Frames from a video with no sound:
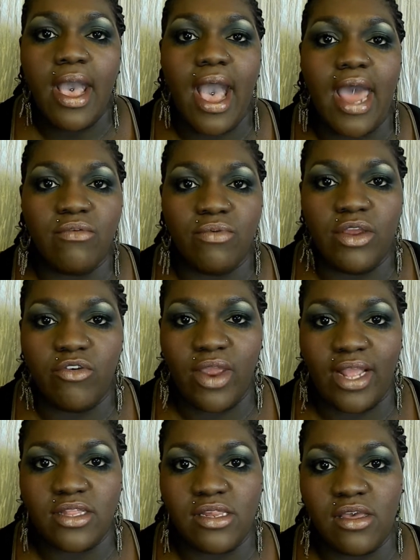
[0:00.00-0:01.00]
how to
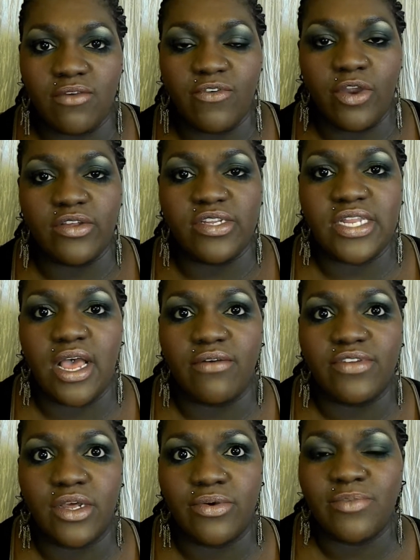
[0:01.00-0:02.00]
recreate the look for
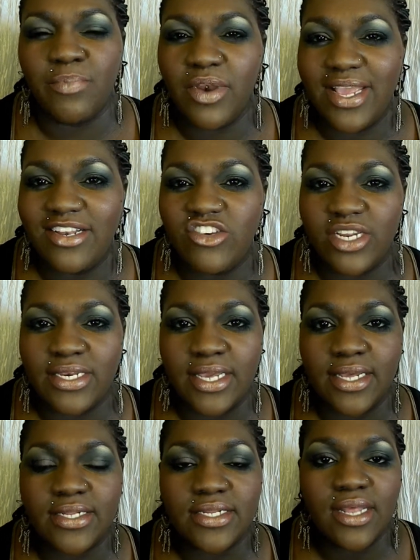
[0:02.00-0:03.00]
yourself. So it's pretty
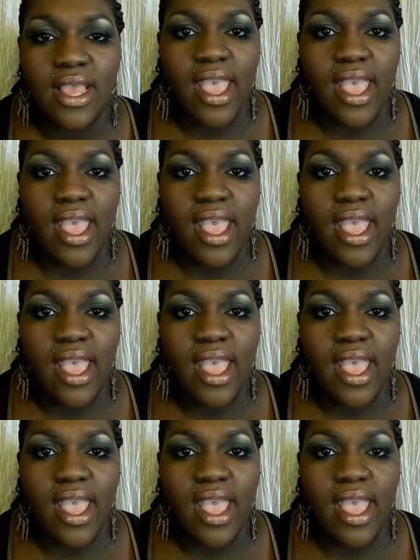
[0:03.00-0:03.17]
ingenious.